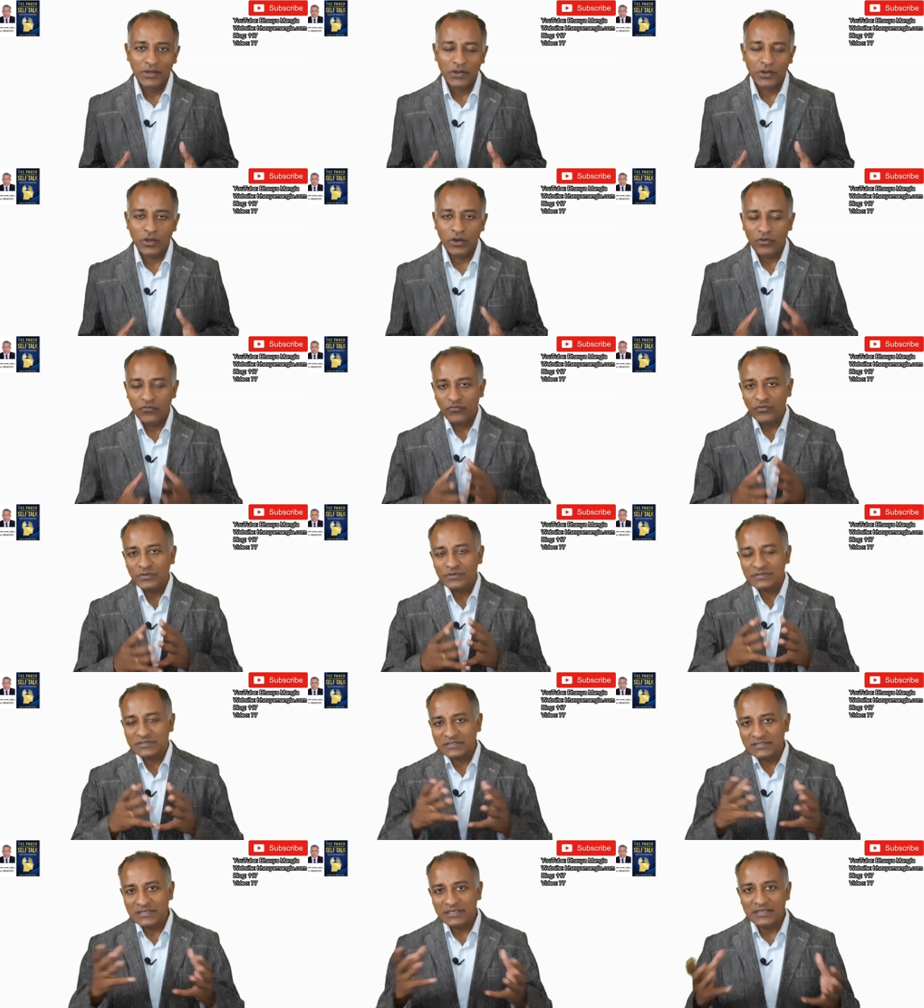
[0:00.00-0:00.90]
Now if you
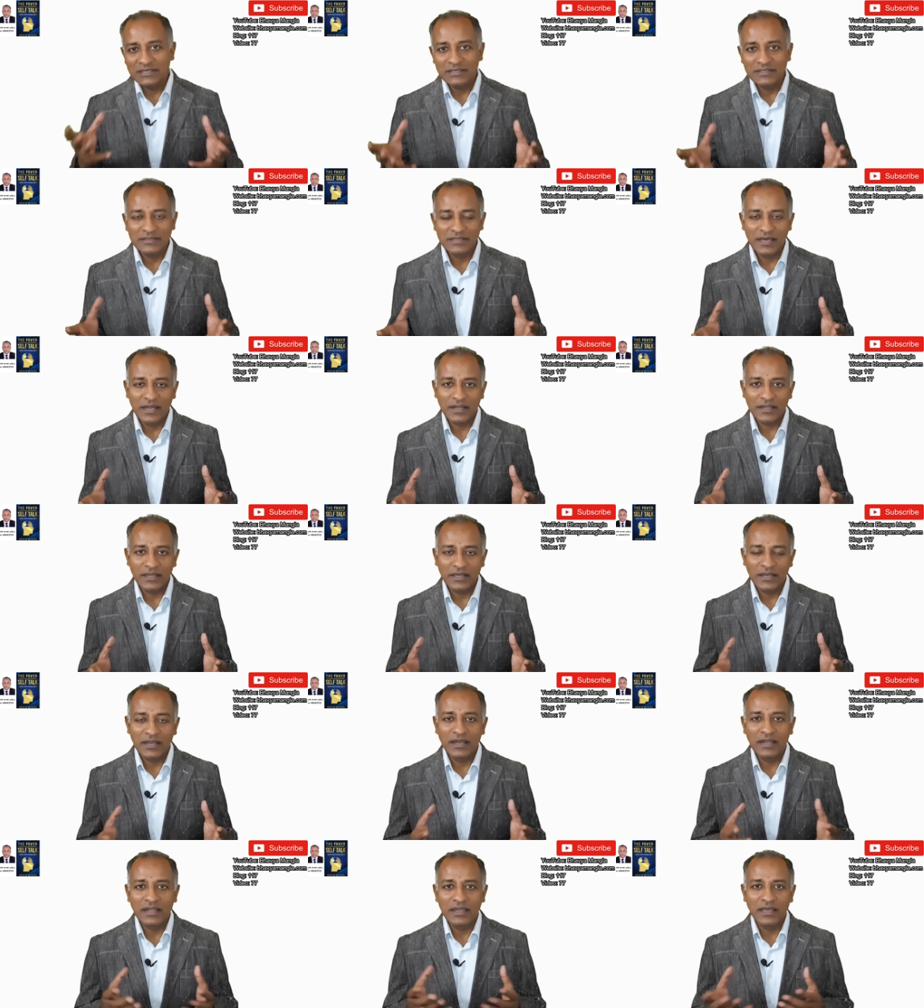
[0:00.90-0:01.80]
see that
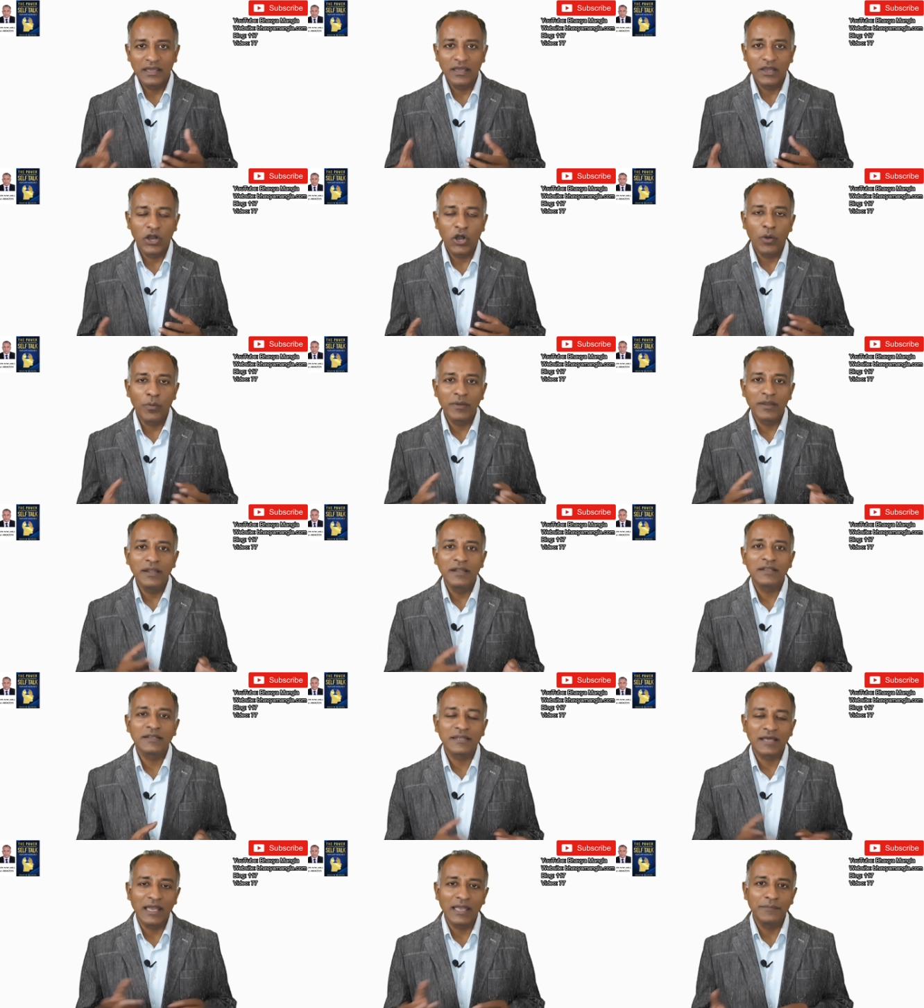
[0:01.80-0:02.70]
in a day how many
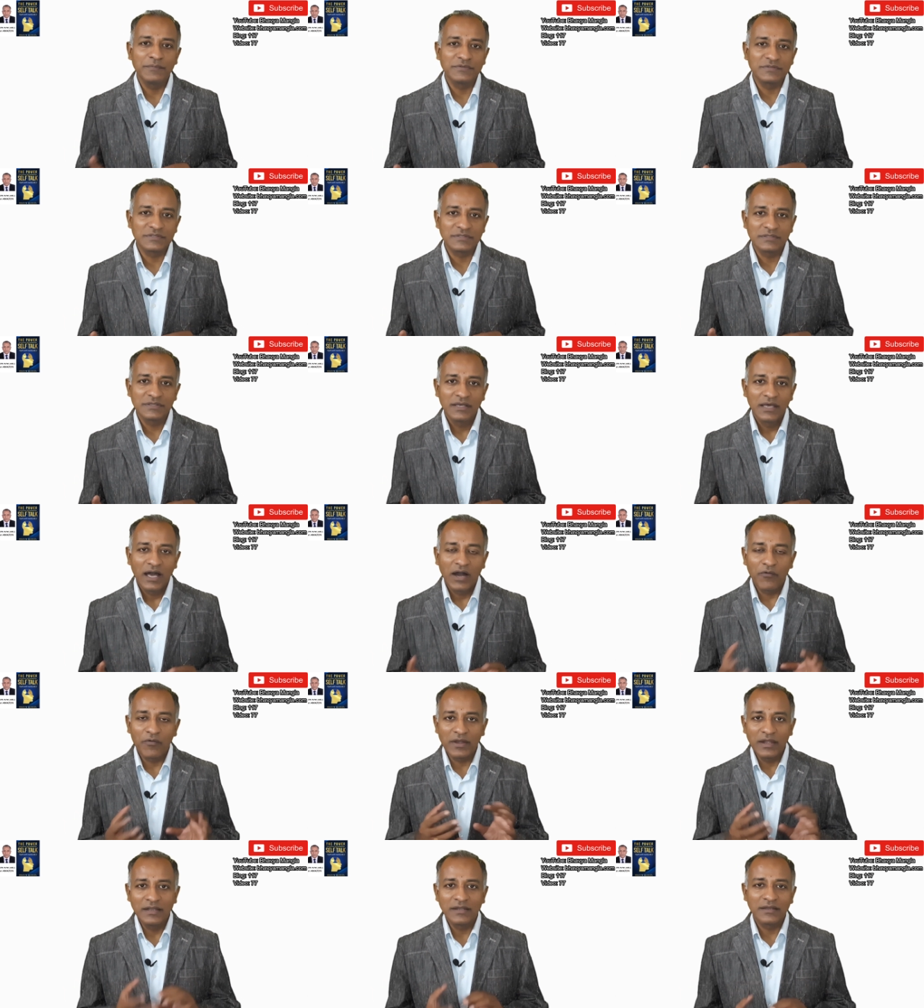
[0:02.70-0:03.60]
times
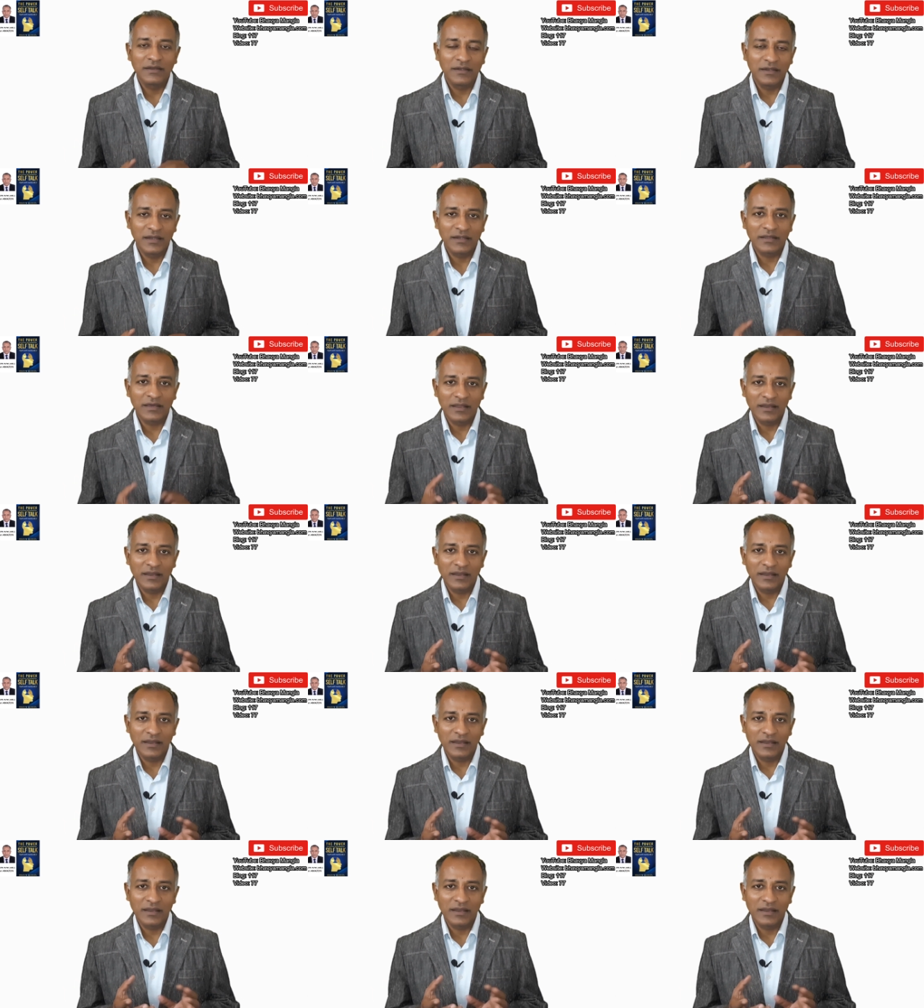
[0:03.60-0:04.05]
our internet